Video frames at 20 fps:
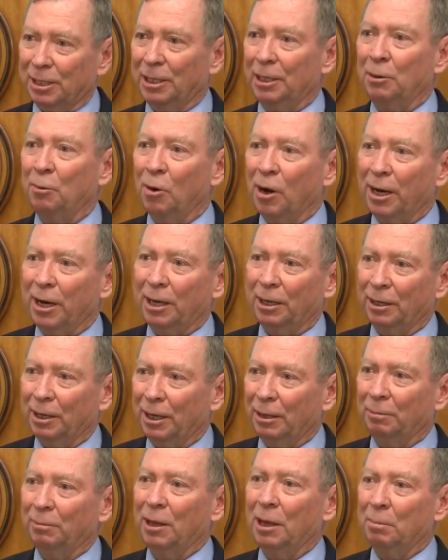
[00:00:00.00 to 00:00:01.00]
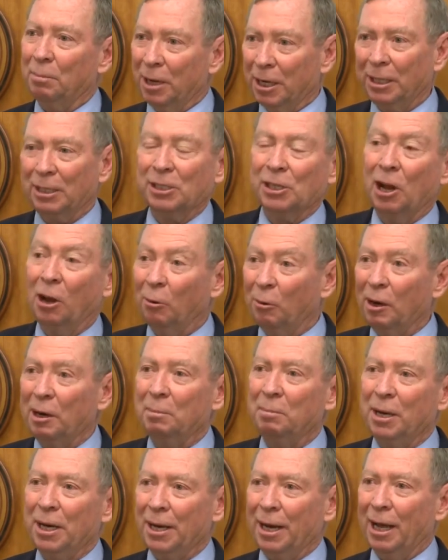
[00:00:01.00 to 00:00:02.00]
anyway. That that money is already
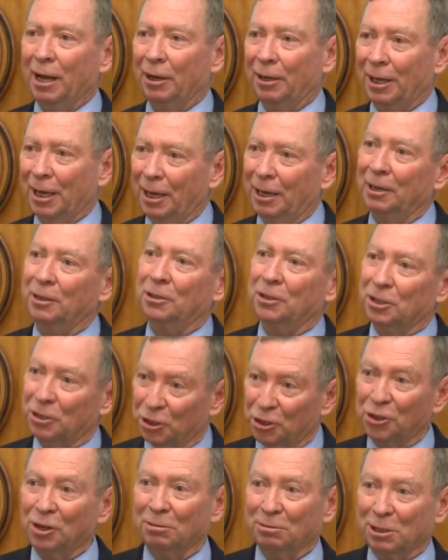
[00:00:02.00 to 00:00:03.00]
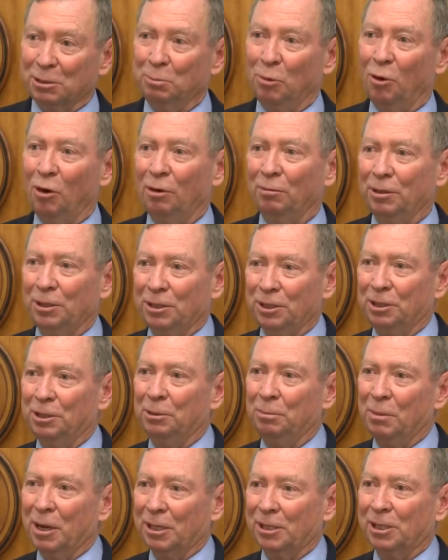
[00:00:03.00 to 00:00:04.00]
being allocated, and just shifts more of it to New
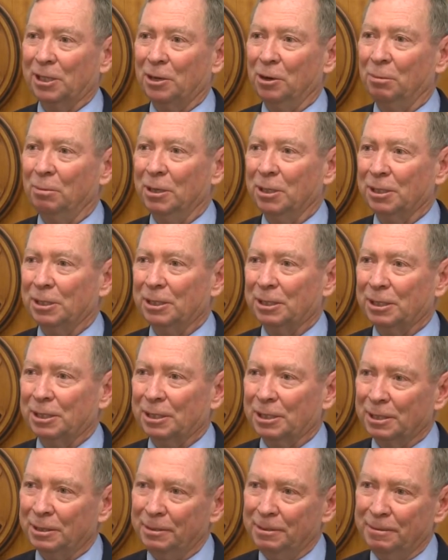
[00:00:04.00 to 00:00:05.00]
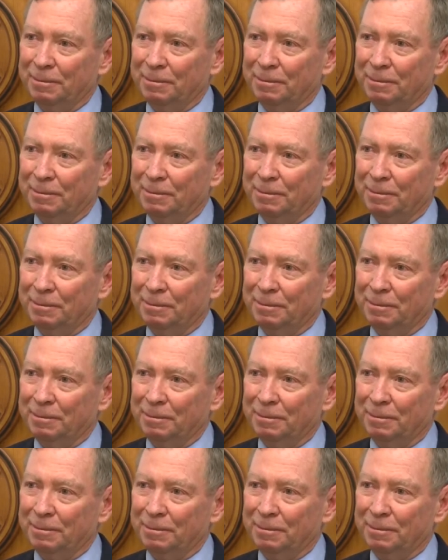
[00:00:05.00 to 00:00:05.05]
Mexico businesses.